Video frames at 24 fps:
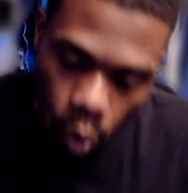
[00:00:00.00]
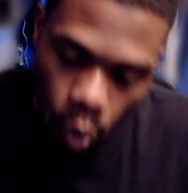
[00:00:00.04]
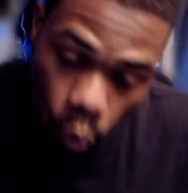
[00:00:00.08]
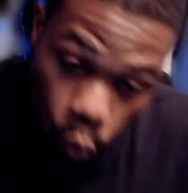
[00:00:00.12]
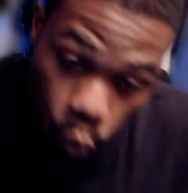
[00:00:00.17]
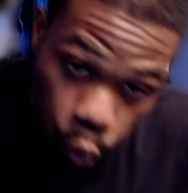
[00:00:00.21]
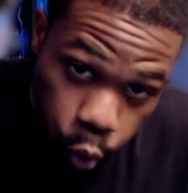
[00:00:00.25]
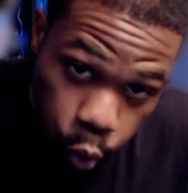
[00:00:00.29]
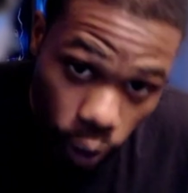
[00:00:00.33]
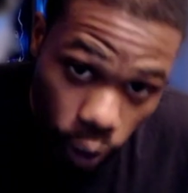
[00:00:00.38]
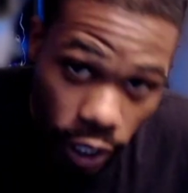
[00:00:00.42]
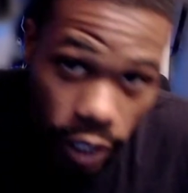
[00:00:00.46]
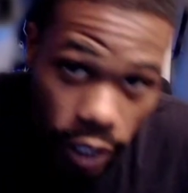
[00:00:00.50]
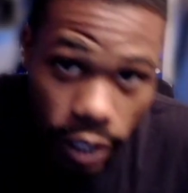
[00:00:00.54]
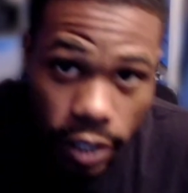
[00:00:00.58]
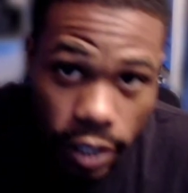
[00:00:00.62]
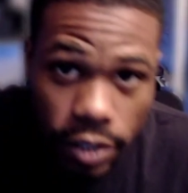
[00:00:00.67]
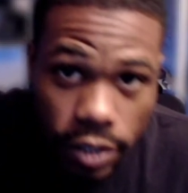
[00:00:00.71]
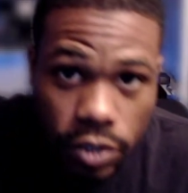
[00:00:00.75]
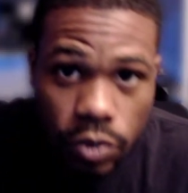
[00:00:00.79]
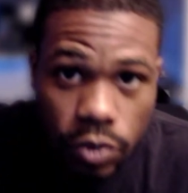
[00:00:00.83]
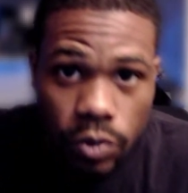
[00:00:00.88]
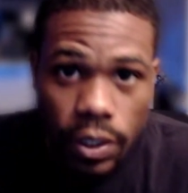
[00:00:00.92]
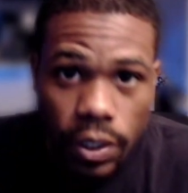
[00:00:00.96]
We
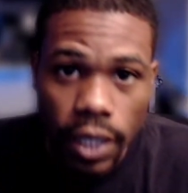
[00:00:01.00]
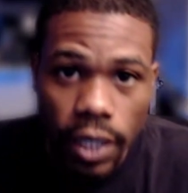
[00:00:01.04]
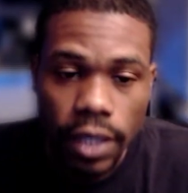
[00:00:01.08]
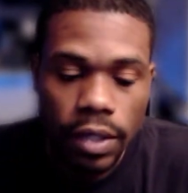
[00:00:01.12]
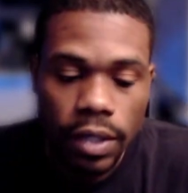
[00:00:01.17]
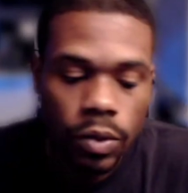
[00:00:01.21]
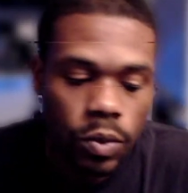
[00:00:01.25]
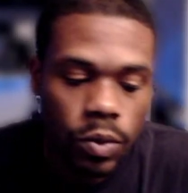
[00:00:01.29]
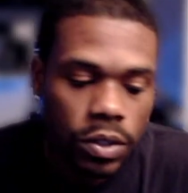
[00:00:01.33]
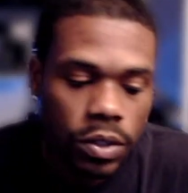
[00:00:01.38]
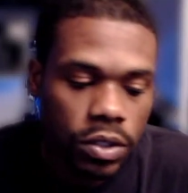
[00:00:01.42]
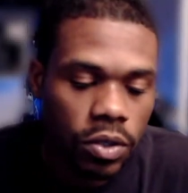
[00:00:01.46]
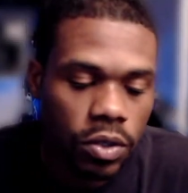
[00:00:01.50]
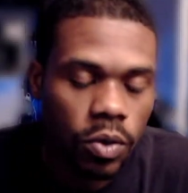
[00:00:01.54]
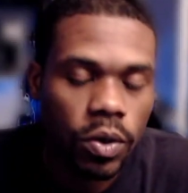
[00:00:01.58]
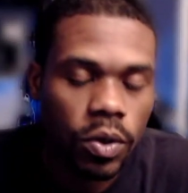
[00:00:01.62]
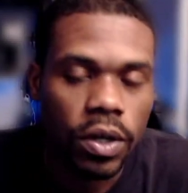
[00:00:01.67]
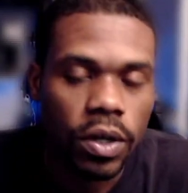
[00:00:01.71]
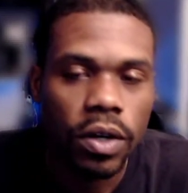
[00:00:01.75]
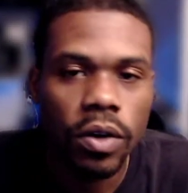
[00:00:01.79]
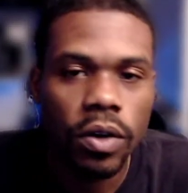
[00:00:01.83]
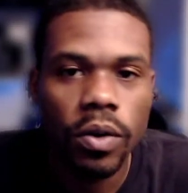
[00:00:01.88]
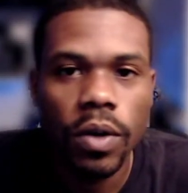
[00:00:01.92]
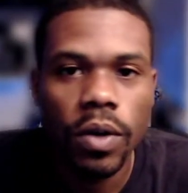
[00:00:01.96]
Hustle Daily. What's
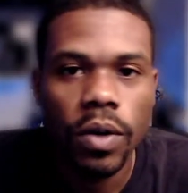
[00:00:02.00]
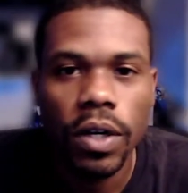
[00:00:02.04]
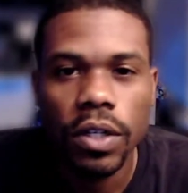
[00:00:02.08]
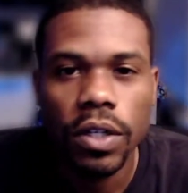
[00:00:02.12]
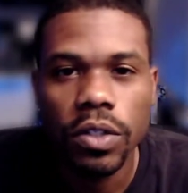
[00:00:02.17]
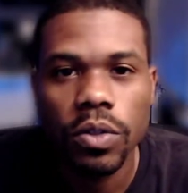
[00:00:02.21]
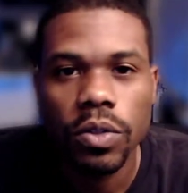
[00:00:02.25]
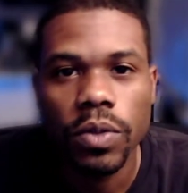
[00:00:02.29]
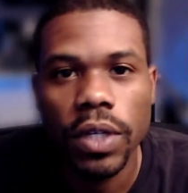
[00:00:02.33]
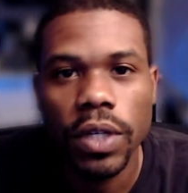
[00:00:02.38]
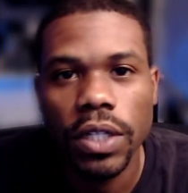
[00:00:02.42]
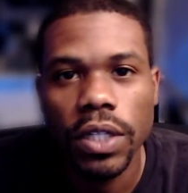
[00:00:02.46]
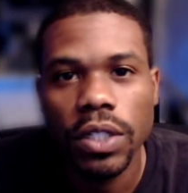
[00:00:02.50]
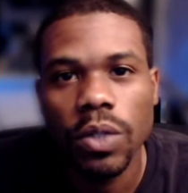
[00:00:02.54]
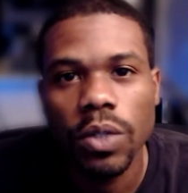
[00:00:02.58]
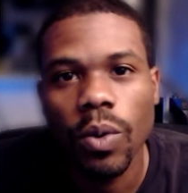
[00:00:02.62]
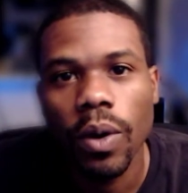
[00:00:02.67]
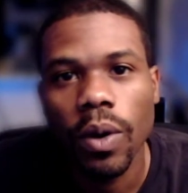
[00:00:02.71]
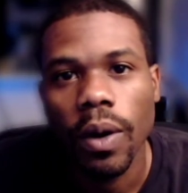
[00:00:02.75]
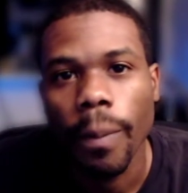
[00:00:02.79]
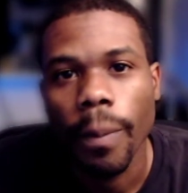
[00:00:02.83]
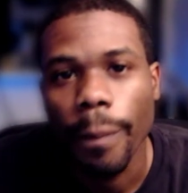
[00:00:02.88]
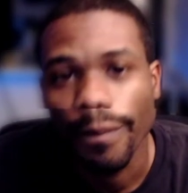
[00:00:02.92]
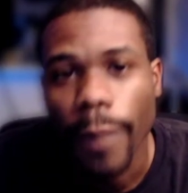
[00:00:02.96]
going on, Hustle Nation?
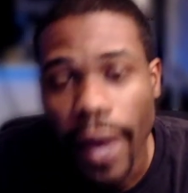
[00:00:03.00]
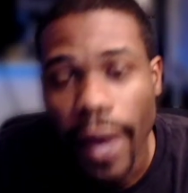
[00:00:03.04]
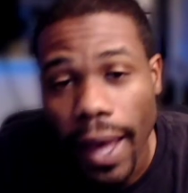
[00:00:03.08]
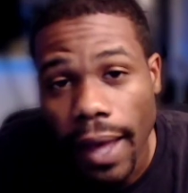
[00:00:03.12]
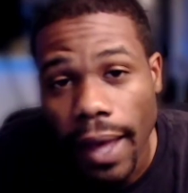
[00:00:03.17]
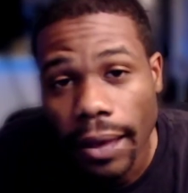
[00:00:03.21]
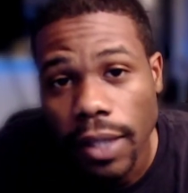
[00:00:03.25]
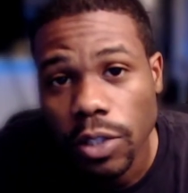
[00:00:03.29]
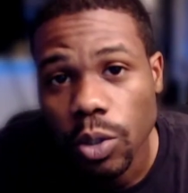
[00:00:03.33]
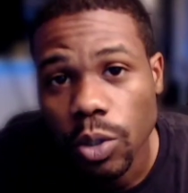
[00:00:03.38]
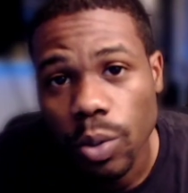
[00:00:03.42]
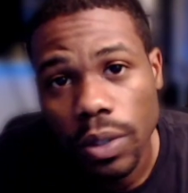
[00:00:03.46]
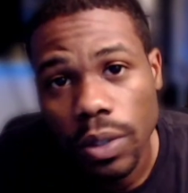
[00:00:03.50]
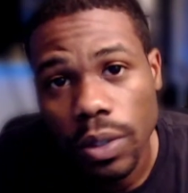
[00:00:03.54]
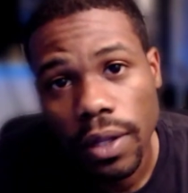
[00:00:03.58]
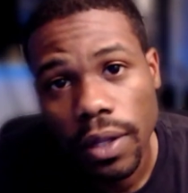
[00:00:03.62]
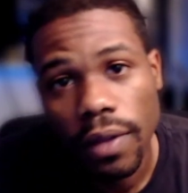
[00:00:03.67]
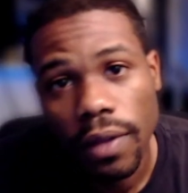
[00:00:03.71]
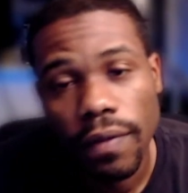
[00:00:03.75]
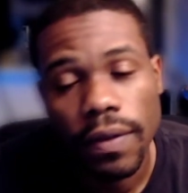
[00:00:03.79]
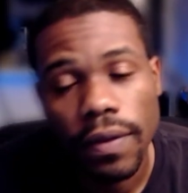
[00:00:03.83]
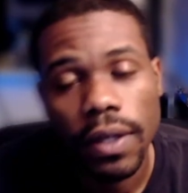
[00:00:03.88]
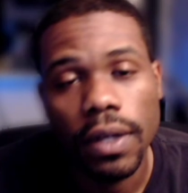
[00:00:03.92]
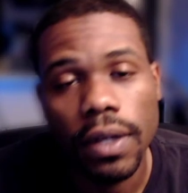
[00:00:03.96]
Welcome back to
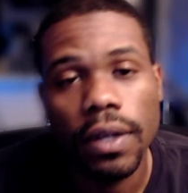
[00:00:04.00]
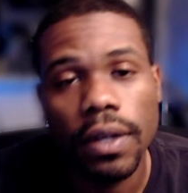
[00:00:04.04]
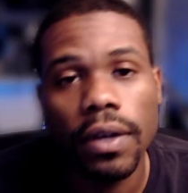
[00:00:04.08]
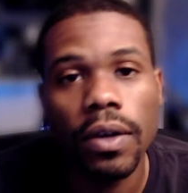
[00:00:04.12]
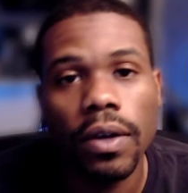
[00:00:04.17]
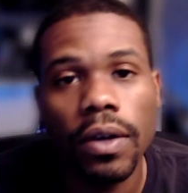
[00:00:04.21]
another video.